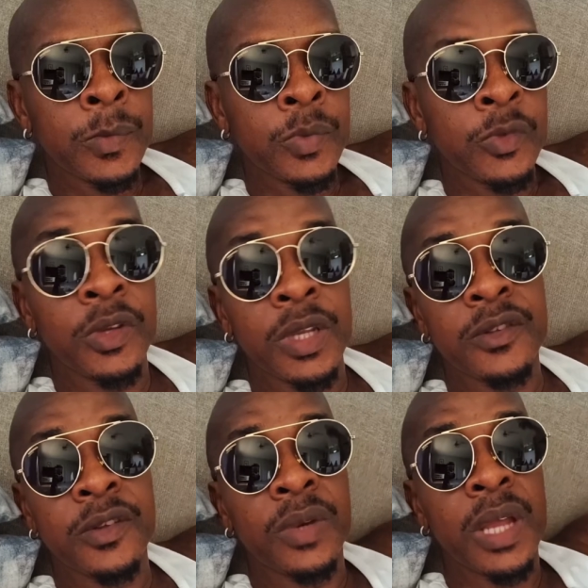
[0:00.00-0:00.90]
So
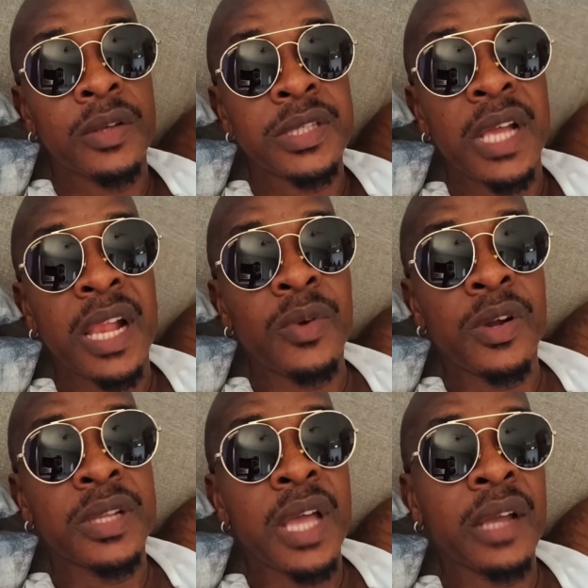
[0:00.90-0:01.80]
next thing when I go see a
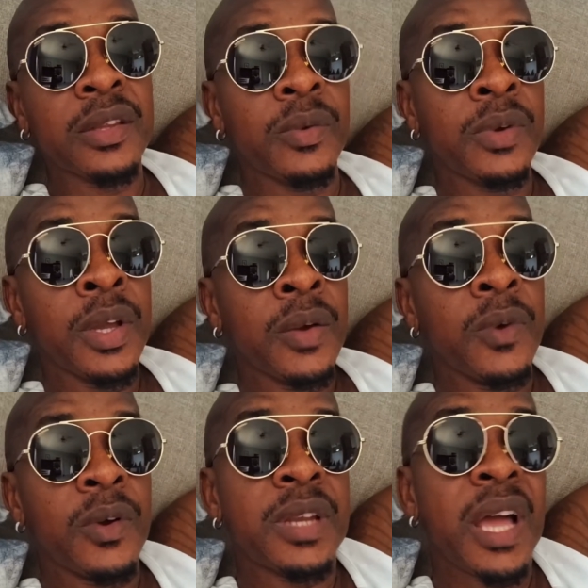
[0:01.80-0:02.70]
world dog now.
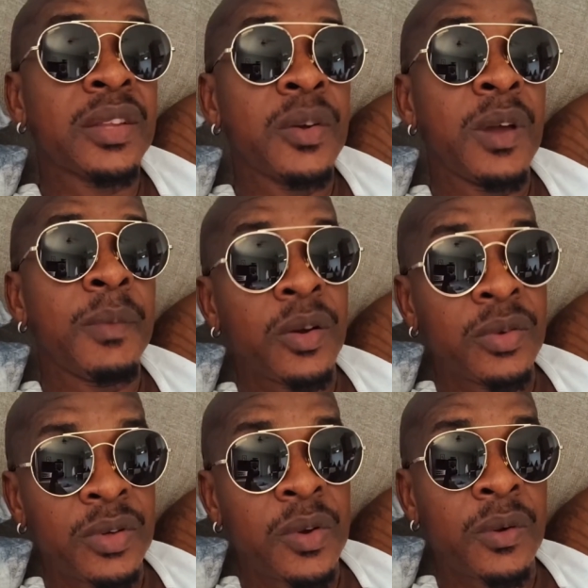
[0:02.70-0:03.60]
World dog now, what am I gonna
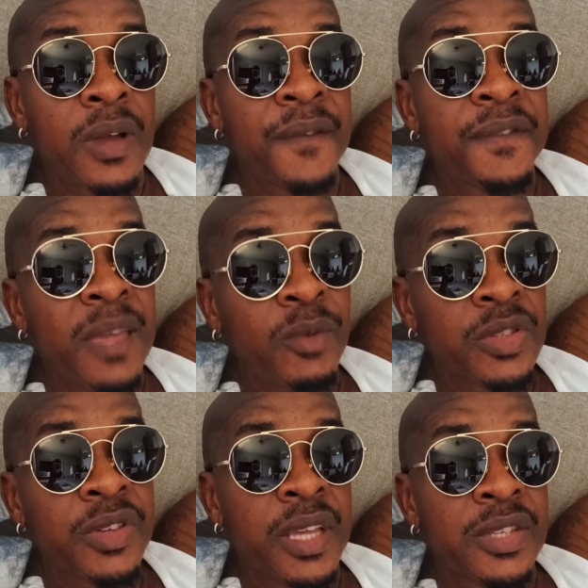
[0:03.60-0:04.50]
do now? After him go
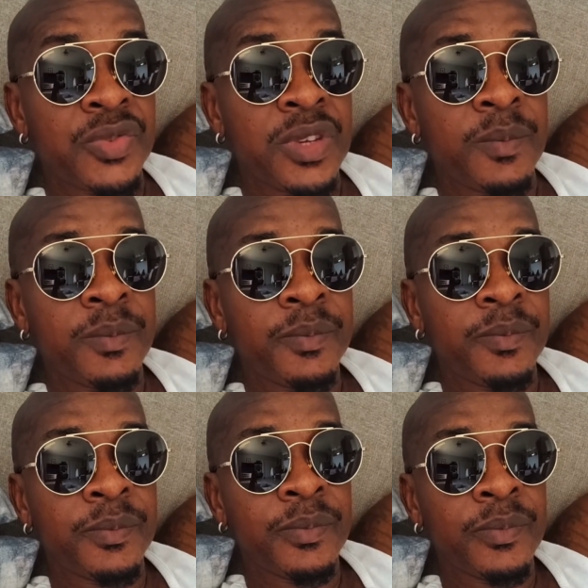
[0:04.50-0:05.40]
so extreme.
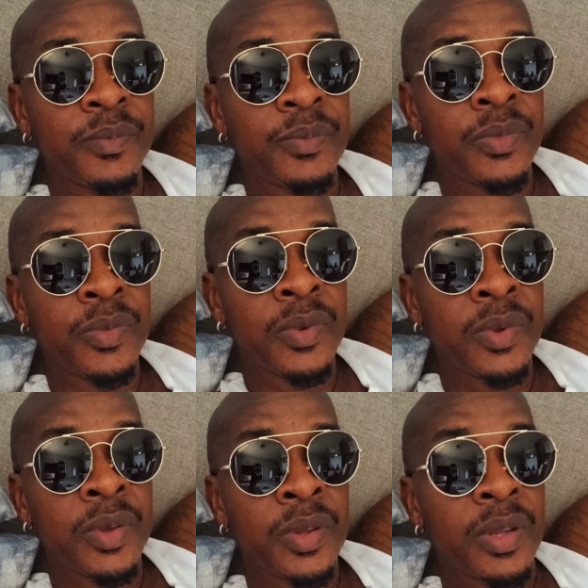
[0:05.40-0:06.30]

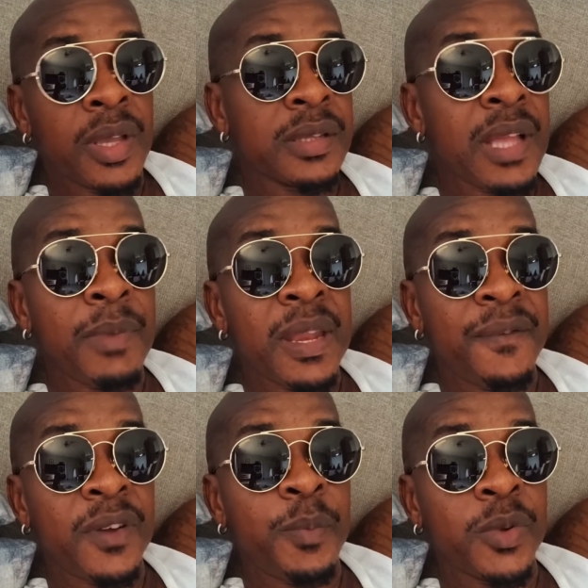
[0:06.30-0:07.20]
Next that man have
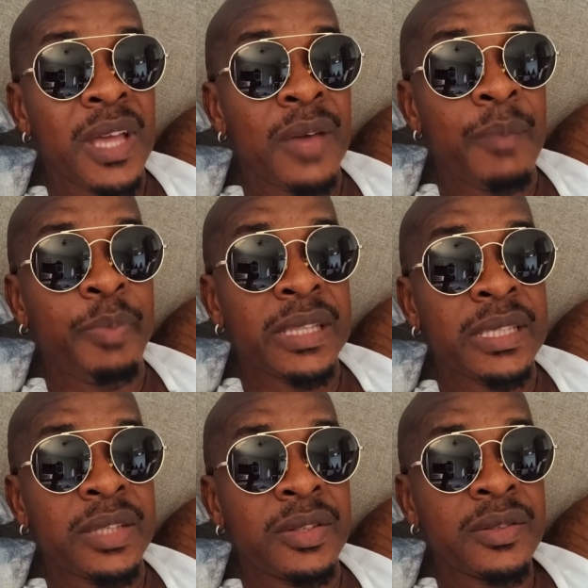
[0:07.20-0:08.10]
to go put on my
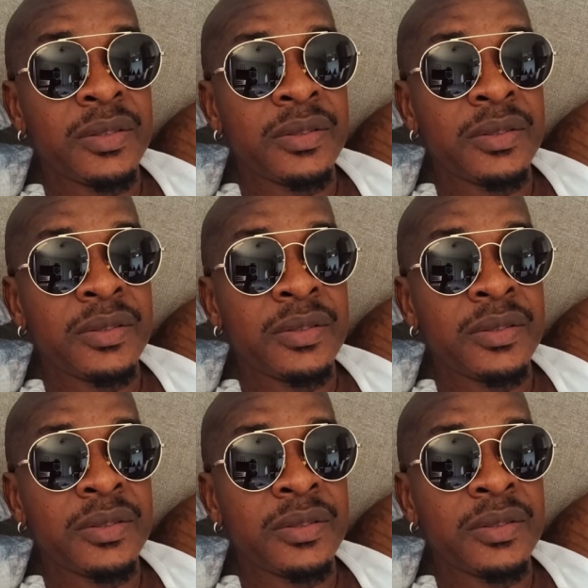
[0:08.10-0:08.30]
panty, you know.